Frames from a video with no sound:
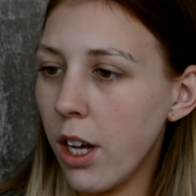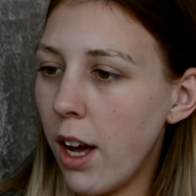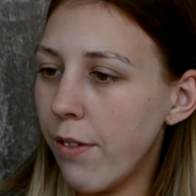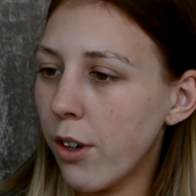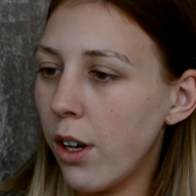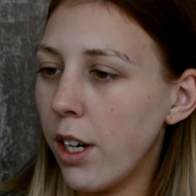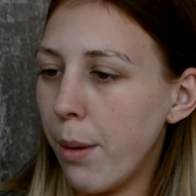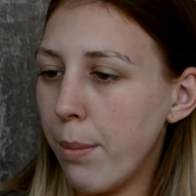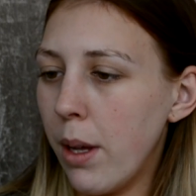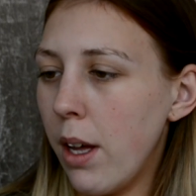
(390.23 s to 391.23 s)
I've got
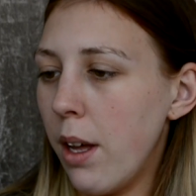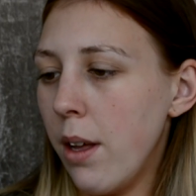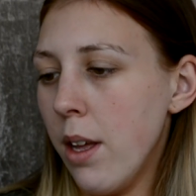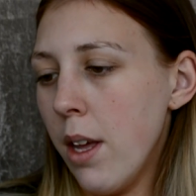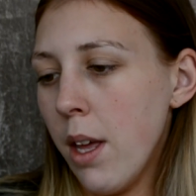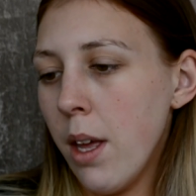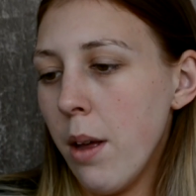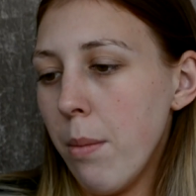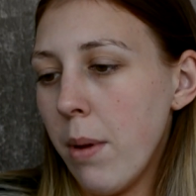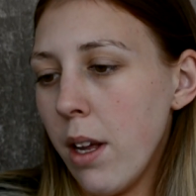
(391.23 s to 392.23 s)
number
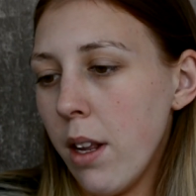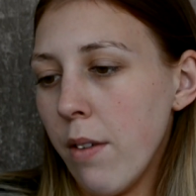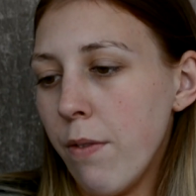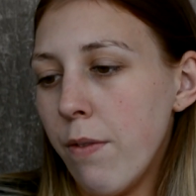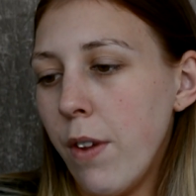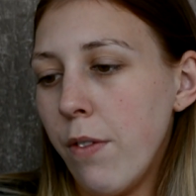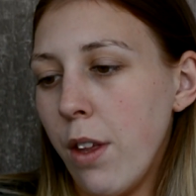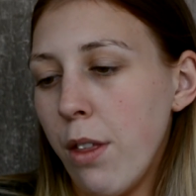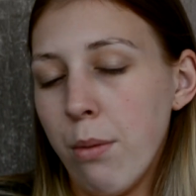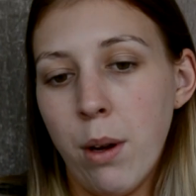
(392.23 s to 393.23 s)
medium
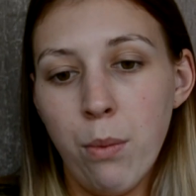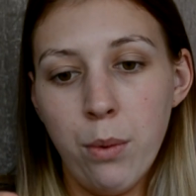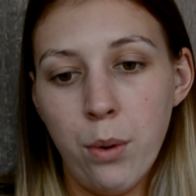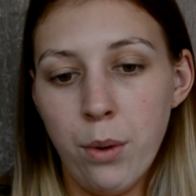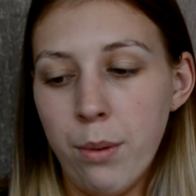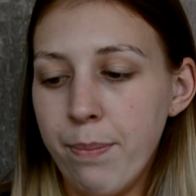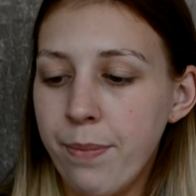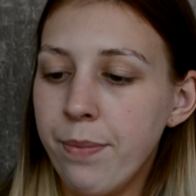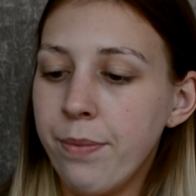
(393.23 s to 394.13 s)
53 warm.